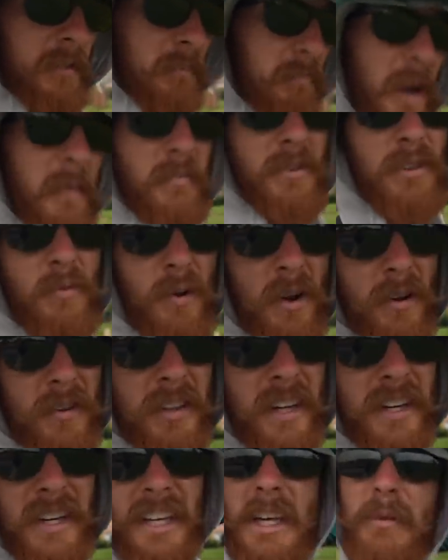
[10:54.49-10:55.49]
might be the wrong
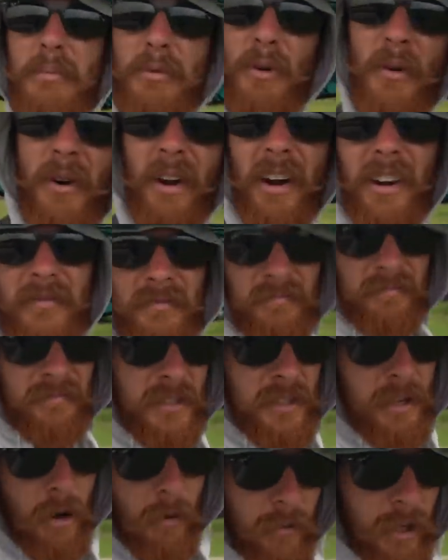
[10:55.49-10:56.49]
thing to keep throwing
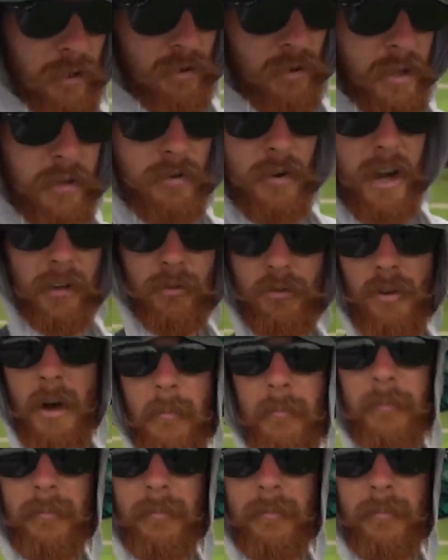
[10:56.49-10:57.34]
so let's try the drag and drop